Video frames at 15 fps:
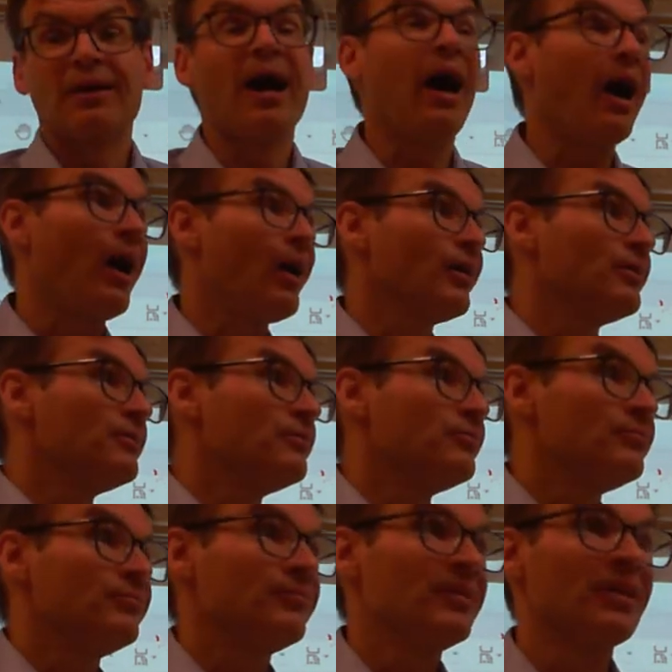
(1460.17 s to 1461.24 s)

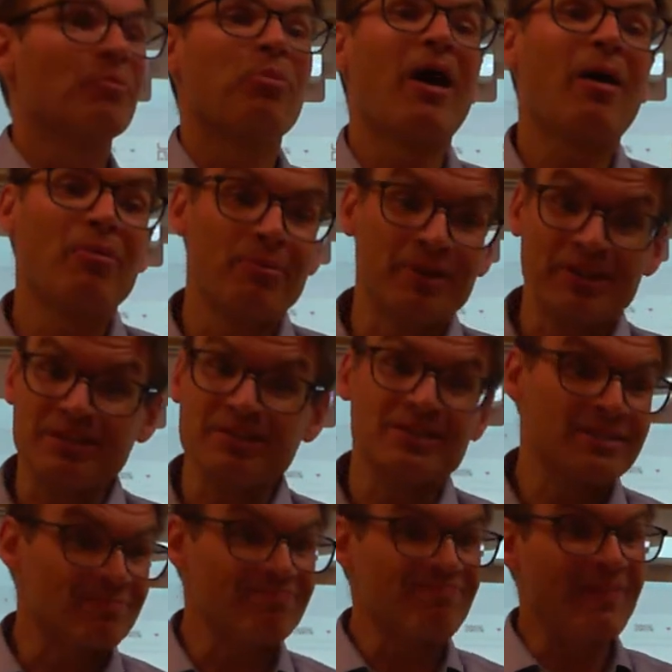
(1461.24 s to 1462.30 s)
The problem
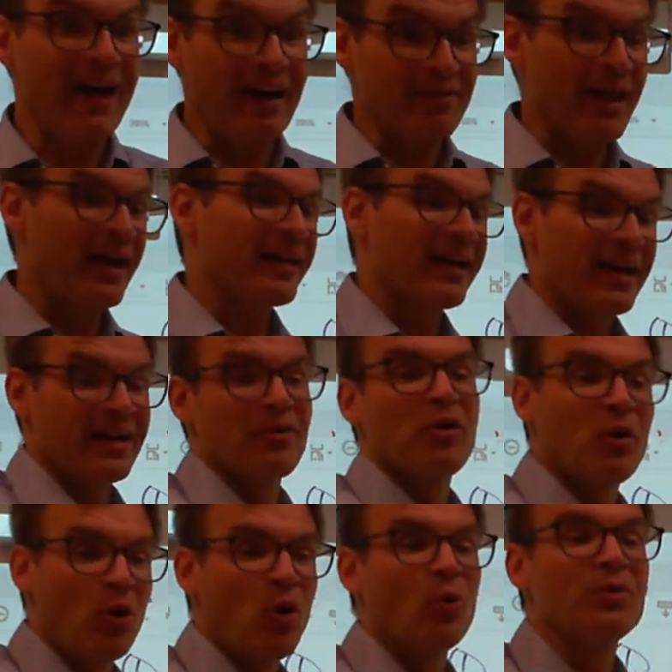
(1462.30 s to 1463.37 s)
is I've got to kind of
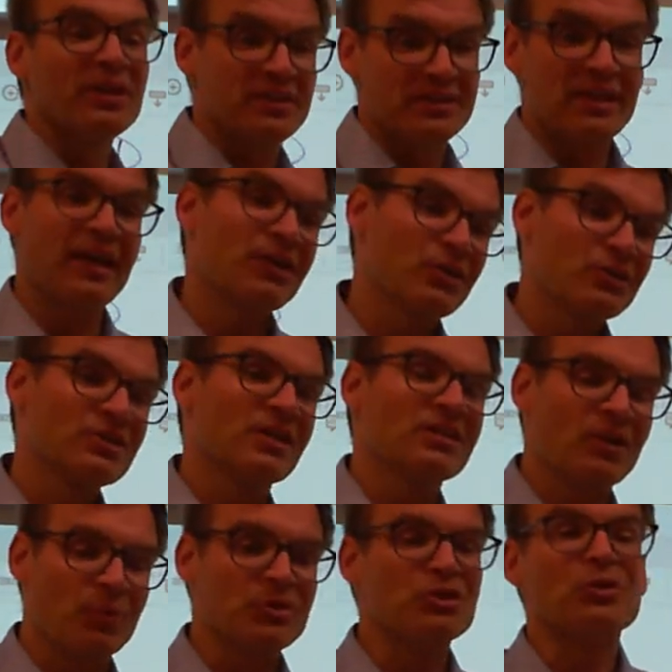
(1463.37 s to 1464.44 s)
hold the standards that
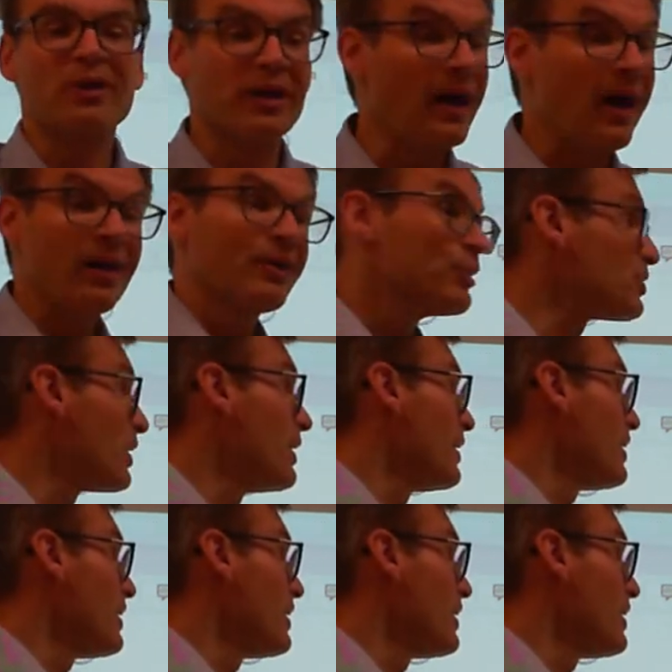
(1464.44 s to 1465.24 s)
they would do in college,